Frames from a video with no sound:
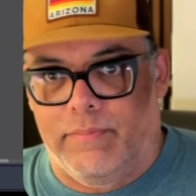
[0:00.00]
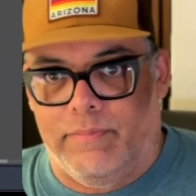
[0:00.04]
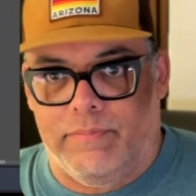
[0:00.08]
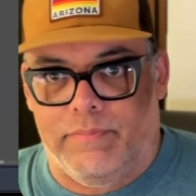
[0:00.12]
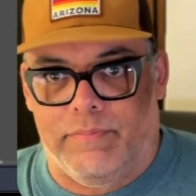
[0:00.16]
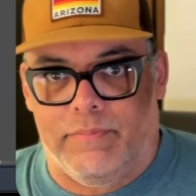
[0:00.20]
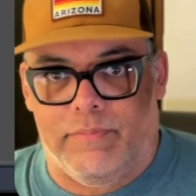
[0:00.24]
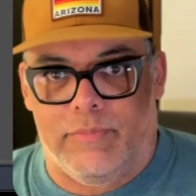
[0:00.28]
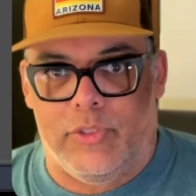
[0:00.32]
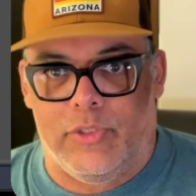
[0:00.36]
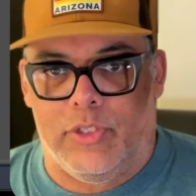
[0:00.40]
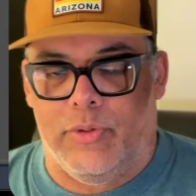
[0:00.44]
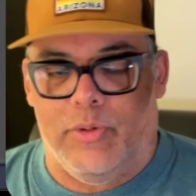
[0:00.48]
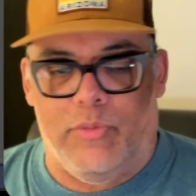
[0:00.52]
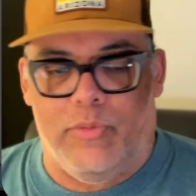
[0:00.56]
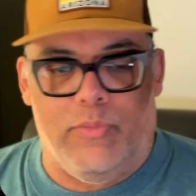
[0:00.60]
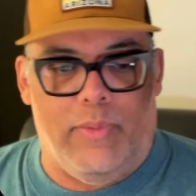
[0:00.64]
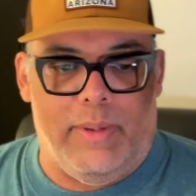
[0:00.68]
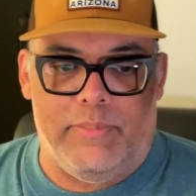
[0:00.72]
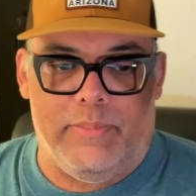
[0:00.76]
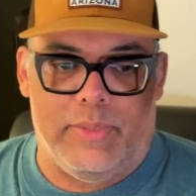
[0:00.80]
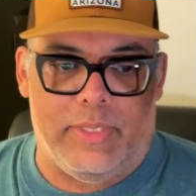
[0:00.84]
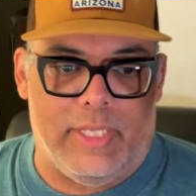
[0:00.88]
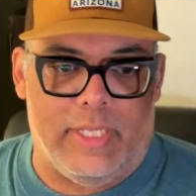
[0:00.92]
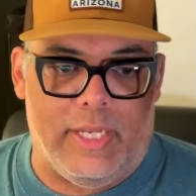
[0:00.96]
doing
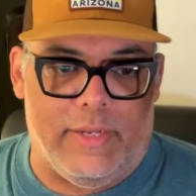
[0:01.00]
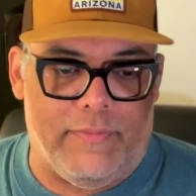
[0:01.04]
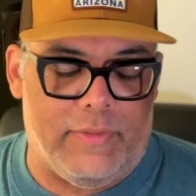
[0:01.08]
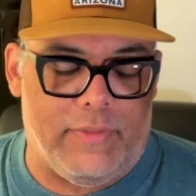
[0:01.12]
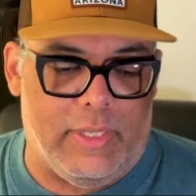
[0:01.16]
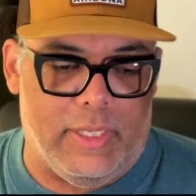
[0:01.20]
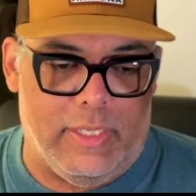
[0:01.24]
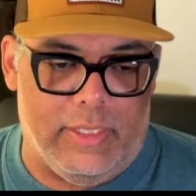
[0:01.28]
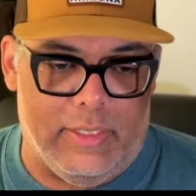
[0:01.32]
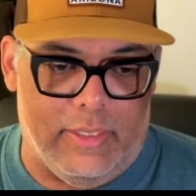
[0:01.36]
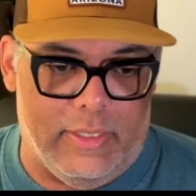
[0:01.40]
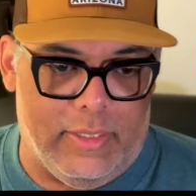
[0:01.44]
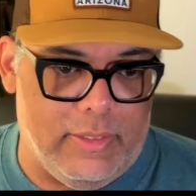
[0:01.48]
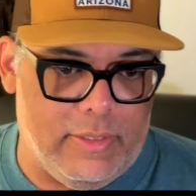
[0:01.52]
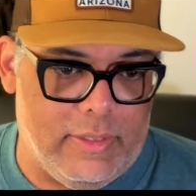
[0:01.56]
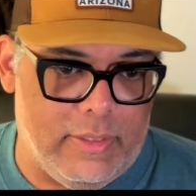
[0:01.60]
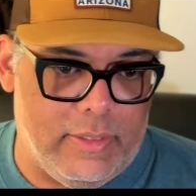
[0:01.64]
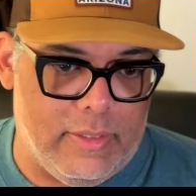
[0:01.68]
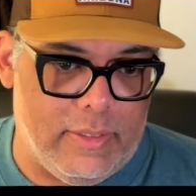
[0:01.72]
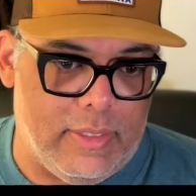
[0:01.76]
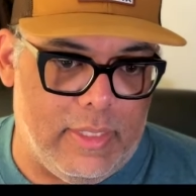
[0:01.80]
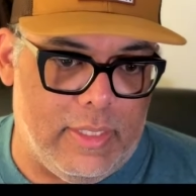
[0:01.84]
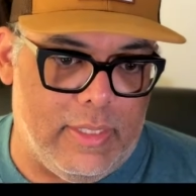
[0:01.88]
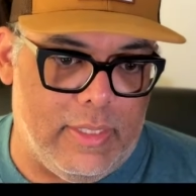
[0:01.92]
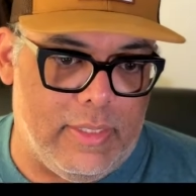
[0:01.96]
web stuff, the
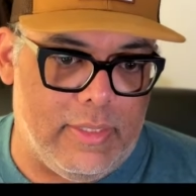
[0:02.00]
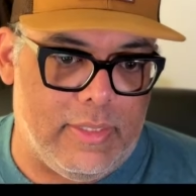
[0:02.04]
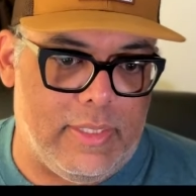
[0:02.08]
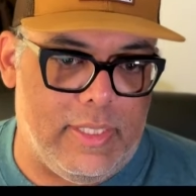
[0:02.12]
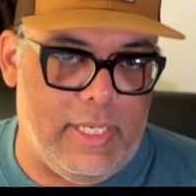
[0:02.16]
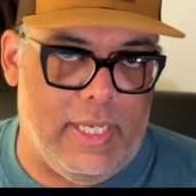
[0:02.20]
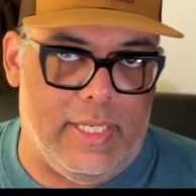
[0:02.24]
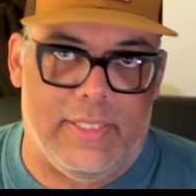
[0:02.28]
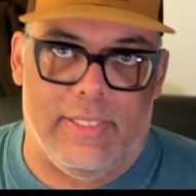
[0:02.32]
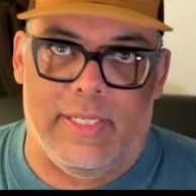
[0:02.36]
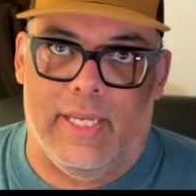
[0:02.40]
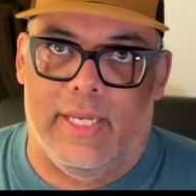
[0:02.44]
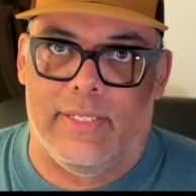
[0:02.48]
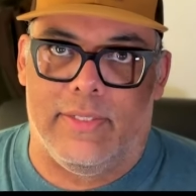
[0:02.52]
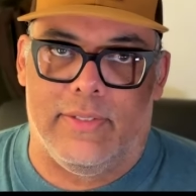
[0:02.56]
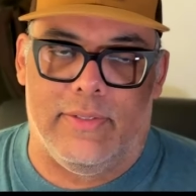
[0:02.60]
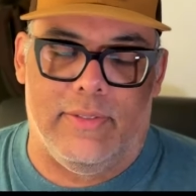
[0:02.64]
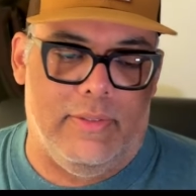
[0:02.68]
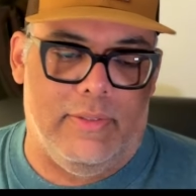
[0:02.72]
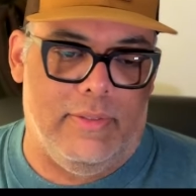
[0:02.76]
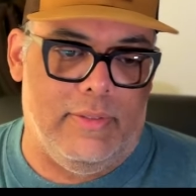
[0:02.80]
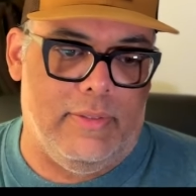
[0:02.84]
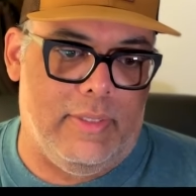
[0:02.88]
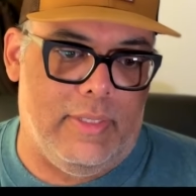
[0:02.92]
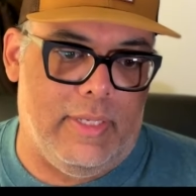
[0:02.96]
CSS
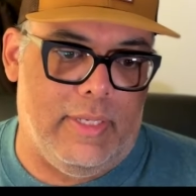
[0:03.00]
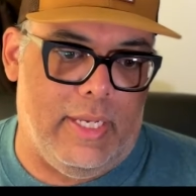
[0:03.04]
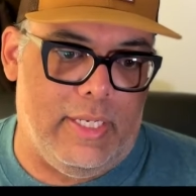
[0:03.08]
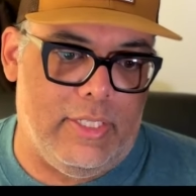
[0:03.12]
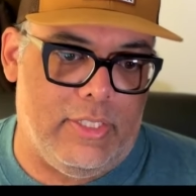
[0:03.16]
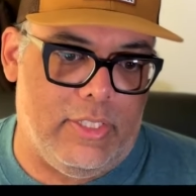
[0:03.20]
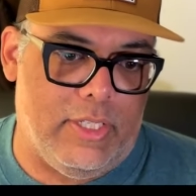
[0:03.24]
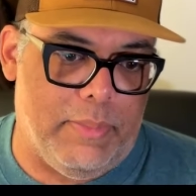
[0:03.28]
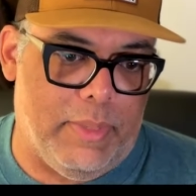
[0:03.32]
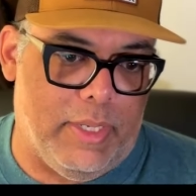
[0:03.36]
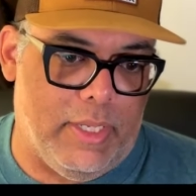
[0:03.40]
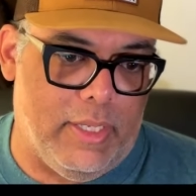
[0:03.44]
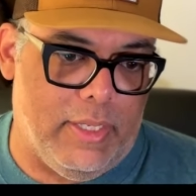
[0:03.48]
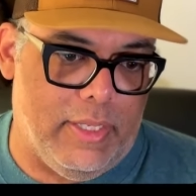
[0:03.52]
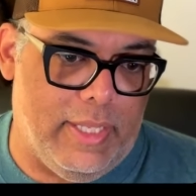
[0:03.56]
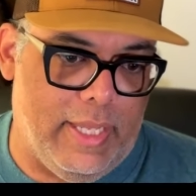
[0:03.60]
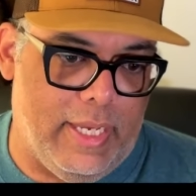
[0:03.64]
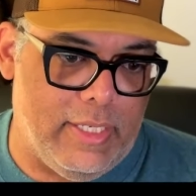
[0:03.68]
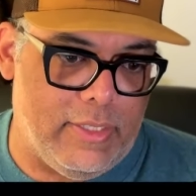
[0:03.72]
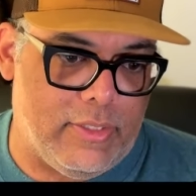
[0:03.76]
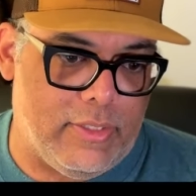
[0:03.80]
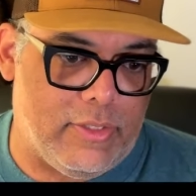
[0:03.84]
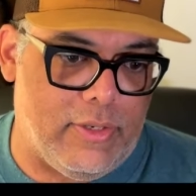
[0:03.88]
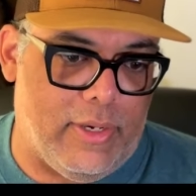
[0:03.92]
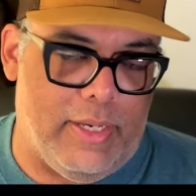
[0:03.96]
and the HTML, all
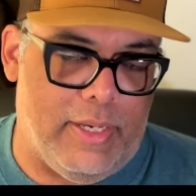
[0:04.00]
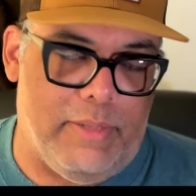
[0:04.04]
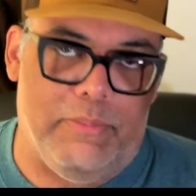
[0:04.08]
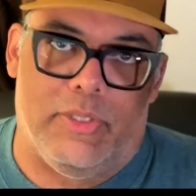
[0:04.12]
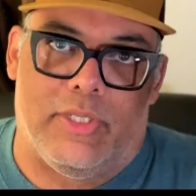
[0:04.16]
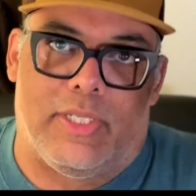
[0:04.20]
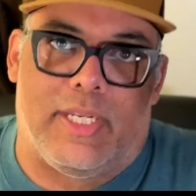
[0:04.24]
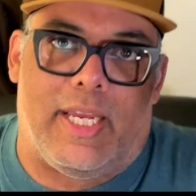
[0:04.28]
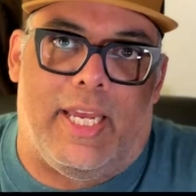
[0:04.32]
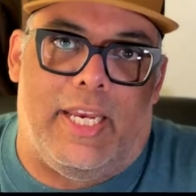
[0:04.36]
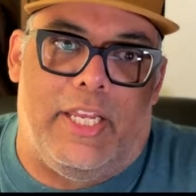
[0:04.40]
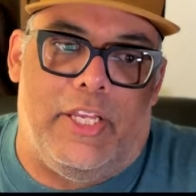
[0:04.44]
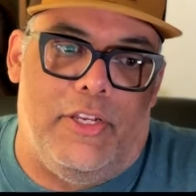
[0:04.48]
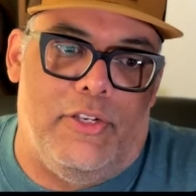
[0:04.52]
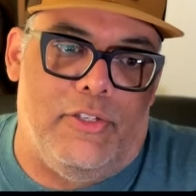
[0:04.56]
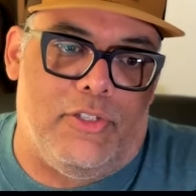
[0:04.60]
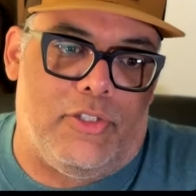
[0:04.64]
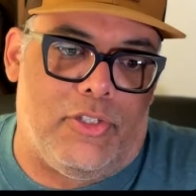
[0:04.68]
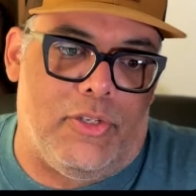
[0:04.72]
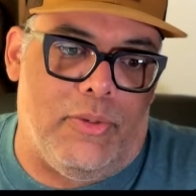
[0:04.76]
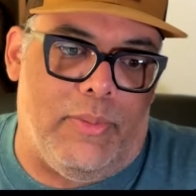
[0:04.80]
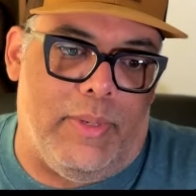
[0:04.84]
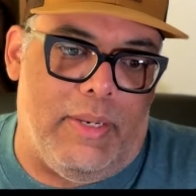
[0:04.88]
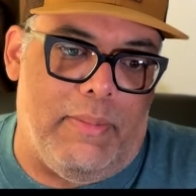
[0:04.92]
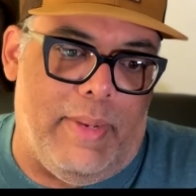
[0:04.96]
that. So I'm just kind of used
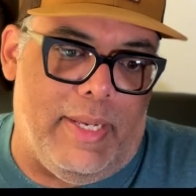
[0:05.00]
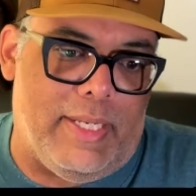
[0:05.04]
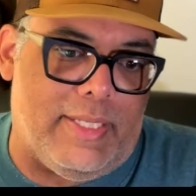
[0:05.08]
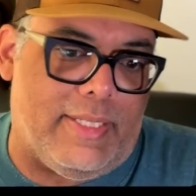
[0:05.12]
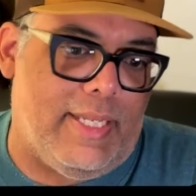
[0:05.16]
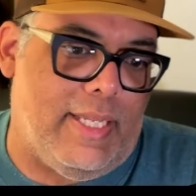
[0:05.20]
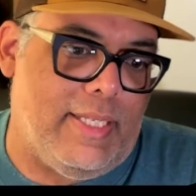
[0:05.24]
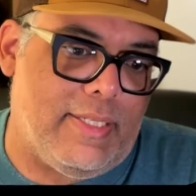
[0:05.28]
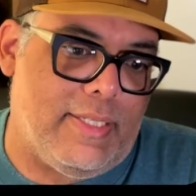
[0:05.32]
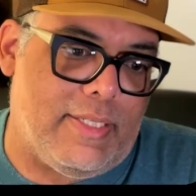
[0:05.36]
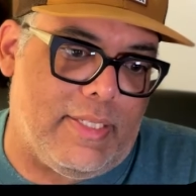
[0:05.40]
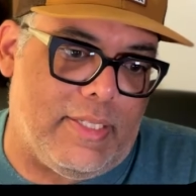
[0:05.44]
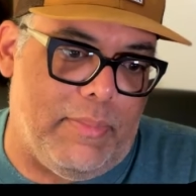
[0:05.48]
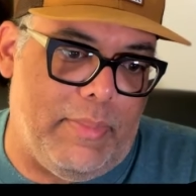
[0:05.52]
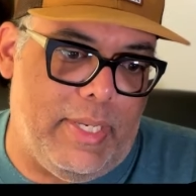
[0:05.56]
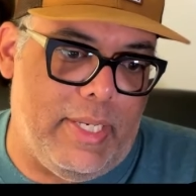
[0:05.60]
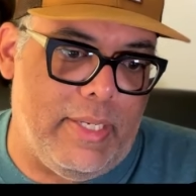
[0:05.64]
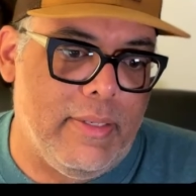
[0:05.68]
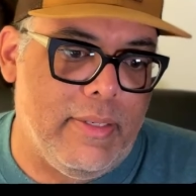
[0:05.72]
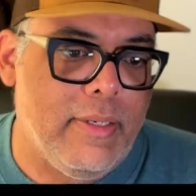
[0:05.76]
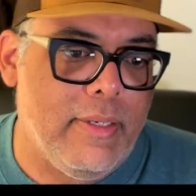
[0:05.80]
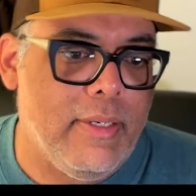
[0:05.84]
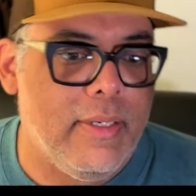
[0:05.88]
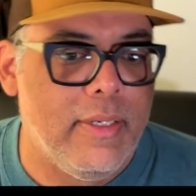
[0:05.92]
to it. It makes sense to me.